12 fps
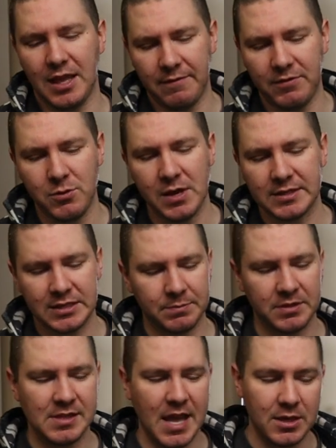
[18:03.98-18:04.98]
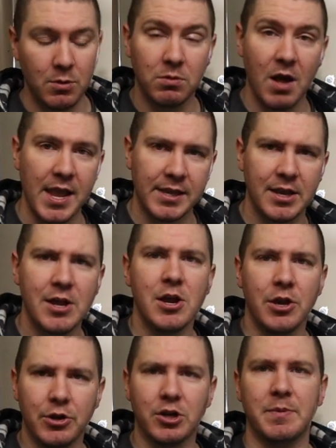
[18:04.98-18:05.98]
if you get something that you like,
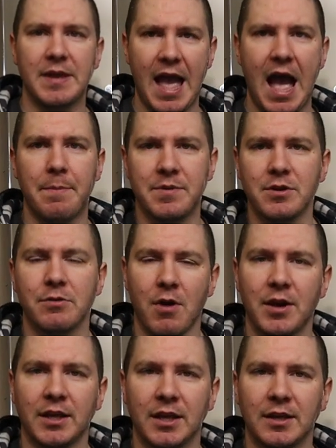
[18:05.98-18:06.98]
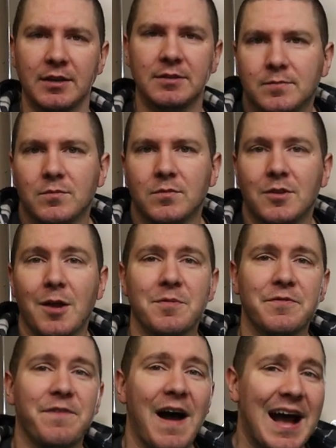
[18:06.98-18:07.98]
you're gonna be happier running it.
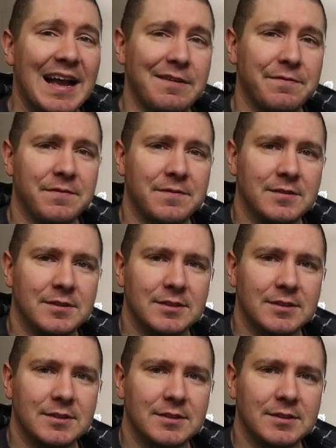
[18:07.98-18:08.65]
Number five,